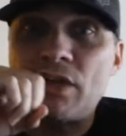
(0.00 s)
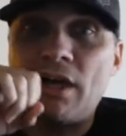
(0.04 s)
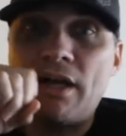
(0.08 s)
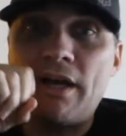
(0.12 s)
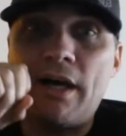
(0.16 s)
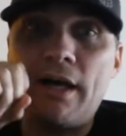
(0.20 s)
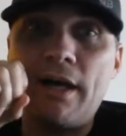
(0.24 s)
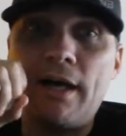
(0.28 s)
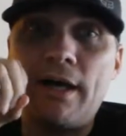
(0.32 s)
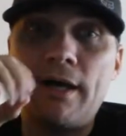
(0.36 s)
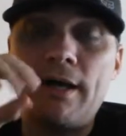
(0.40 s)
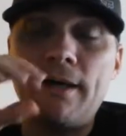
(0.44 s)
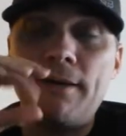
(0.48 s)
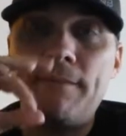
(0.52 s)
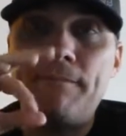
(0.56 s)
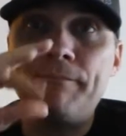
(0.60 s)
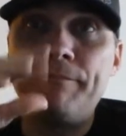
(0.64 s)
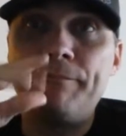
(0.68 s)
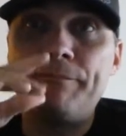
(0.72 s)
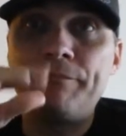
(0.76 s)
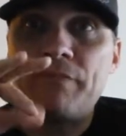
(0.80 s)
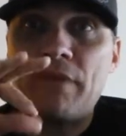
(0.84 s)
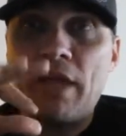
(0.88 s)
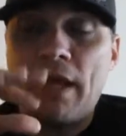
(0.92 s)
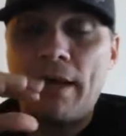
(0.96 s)

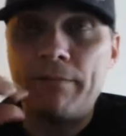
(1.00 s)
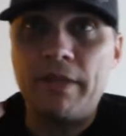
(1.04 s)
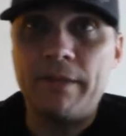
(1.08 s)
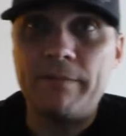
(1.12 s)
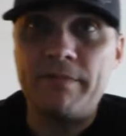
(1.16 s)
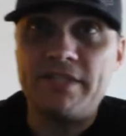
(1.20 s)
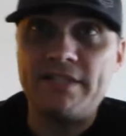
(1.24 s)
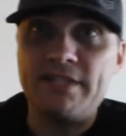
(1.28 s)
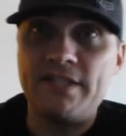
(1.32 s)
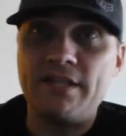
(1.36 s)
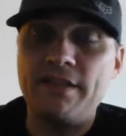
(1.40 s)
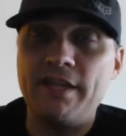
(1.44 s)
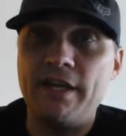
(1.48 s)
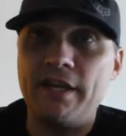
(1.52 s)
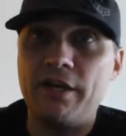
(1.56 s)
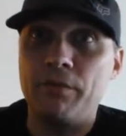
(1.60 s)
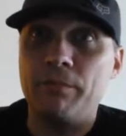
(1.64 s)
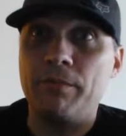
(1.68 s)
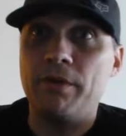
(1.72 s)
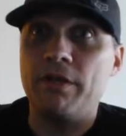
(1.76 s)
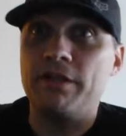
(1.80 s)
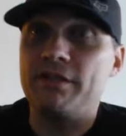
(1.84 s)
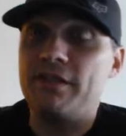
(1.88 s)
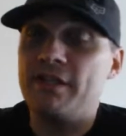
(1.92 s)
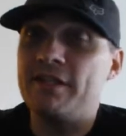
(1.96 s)
I'm limited there,
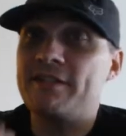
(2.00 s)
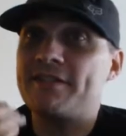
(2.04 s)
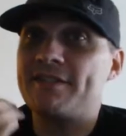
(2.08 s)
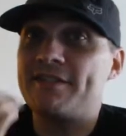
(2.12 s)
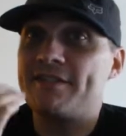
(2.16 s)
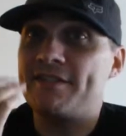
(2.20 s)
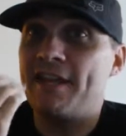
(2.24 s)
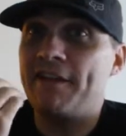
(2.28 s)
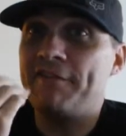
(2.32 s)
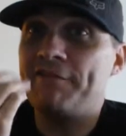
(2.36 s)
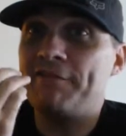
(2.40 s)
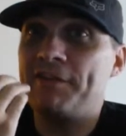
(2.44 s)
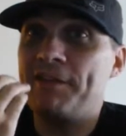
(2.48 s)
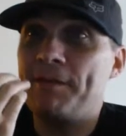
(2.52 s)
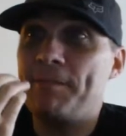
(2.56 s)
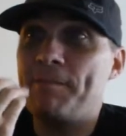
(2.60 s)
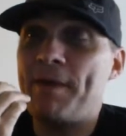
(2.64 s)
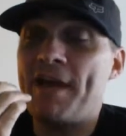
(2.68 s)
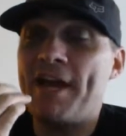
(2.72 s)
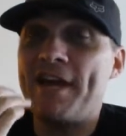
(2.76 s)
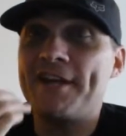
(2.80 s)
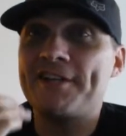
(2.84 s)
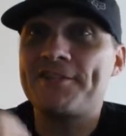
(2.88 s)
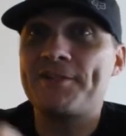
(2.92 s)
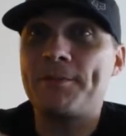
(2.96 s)
but it's definitely
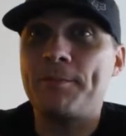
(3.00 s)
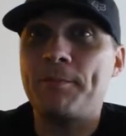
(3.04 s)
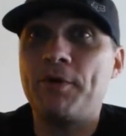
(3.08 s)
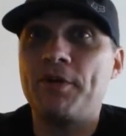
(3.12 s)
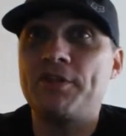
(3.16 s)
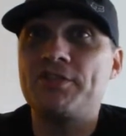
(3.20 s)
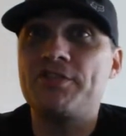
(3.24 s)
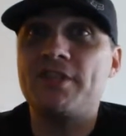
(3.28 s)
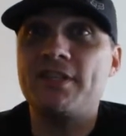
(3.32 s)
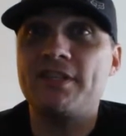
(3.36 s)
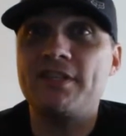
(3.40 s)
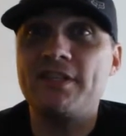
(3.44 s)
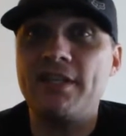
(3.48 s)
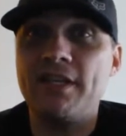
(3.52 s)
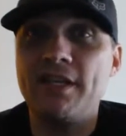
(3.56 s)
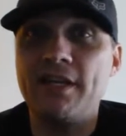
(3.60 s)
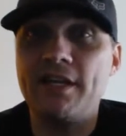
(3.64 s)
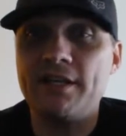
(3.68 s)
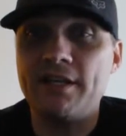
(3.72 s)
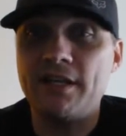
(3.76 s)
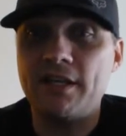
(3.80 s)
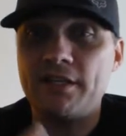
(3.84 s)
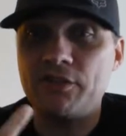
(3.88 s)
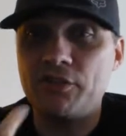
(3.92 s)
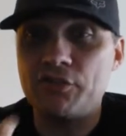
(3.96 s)
packs a punch at the
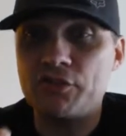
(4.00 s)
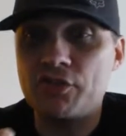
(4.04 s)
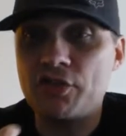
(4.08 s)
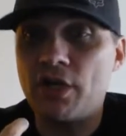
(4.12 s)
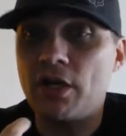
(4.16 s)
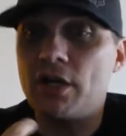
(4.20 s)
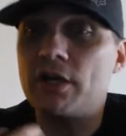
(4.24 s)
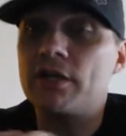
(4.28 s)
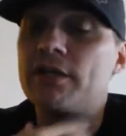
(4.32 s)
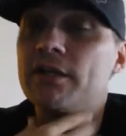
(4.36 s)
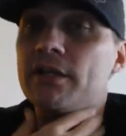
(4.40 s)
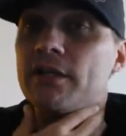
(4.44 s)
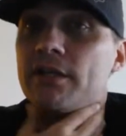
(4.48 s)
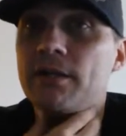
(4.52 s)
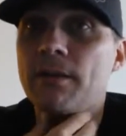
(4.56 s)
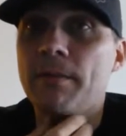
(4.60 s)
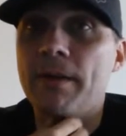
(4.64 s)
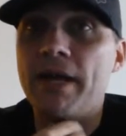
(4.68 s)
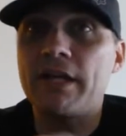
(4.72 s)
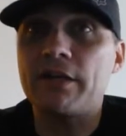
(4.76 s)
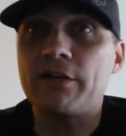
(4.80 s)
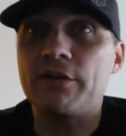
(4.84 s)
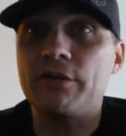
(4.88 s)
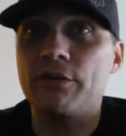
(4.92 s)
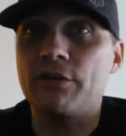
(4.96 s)
end on your tongue and in the
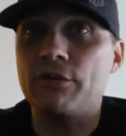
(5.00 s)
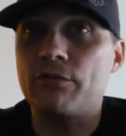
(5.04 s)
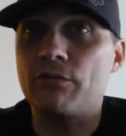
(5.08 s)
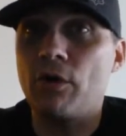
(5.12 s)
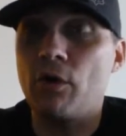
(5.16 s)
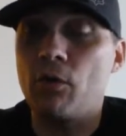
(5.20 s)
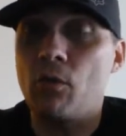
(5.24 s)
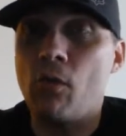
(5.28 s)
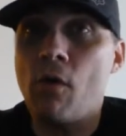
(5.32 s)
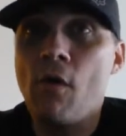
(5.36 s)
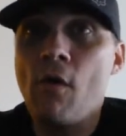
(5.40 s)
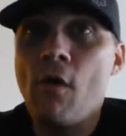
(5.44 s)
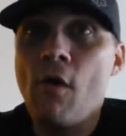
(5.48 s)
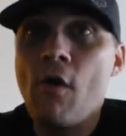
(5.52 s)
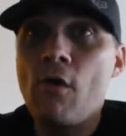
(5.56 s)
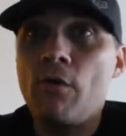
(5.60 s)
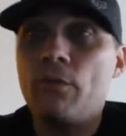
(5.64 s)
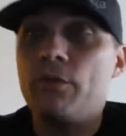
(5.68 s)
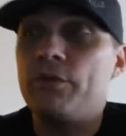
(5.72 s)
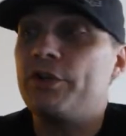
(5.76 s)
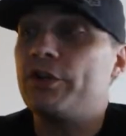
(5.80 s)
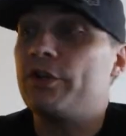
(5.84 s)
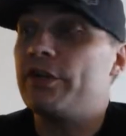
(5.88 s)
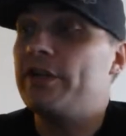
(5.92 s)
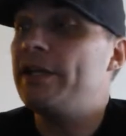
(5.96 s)
back of your throat
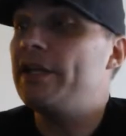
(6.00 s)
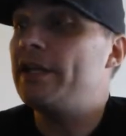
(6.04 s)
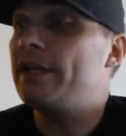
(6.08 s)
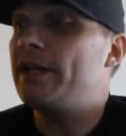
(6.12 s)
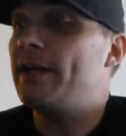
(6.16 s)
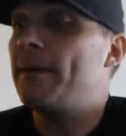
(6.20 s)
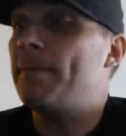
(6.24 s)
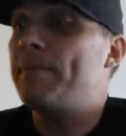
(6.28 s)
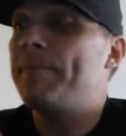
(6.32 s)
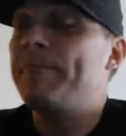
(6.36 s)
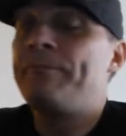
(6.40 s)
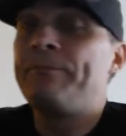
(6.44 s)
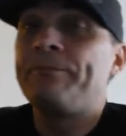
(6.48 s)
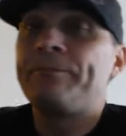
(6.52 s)
when you're eating it.